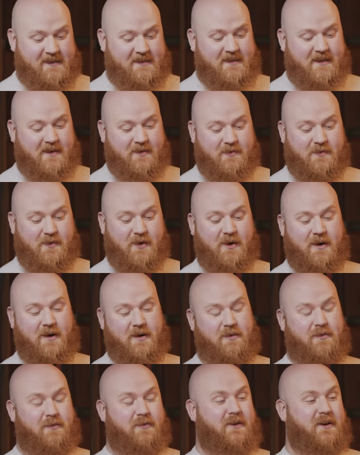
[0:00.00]
I've got
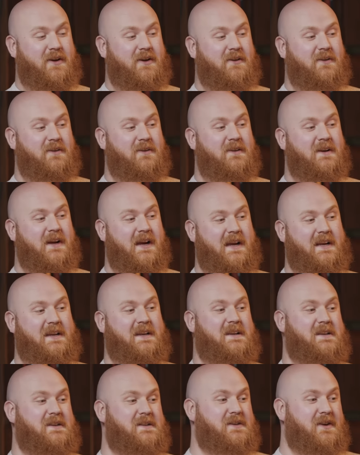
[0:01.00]
a real
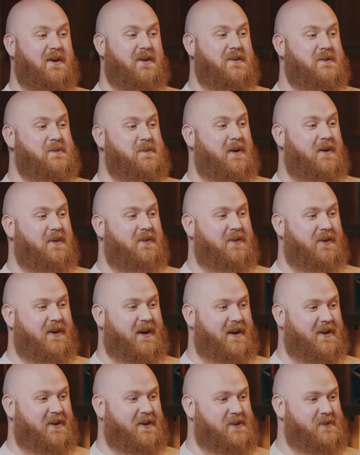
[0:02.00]
hidden soft spot for
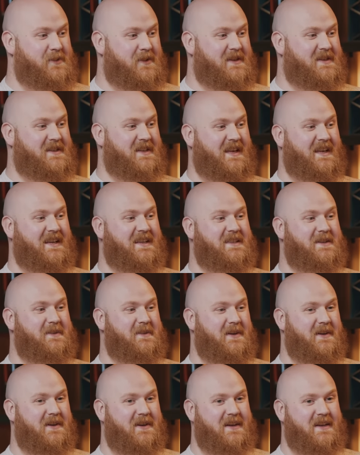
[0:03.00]
Irish whisky, to be
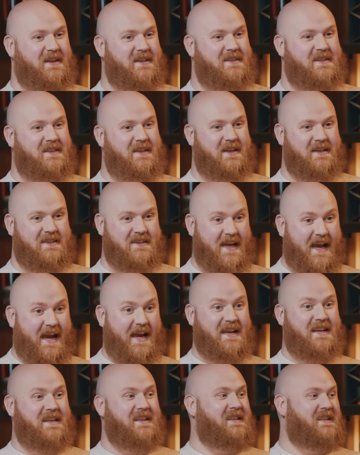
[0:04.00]
honest. And I
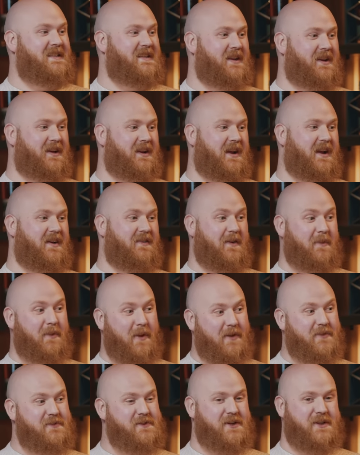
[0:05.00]
tend to, if I'm
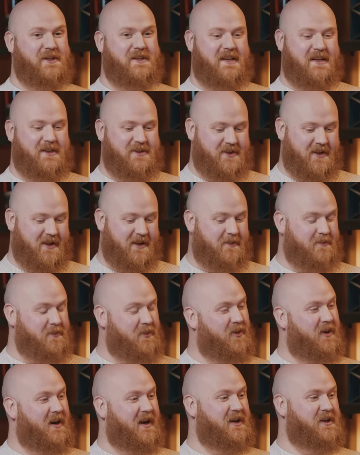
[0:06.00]
off duty, drink
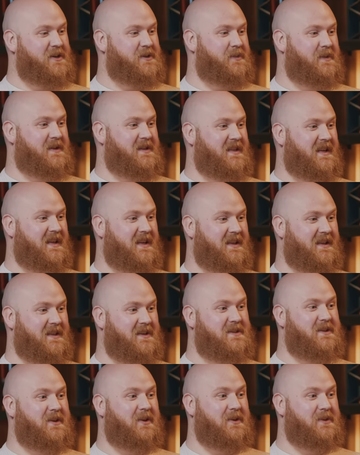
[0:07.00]
more Irish whisky than
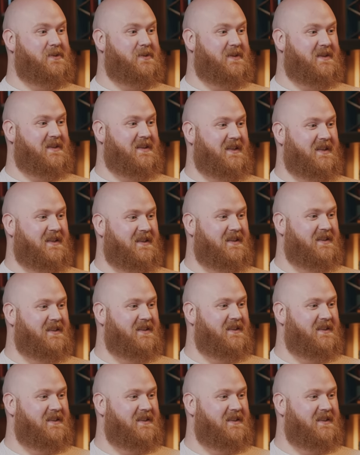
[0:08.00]
Scotch whisky.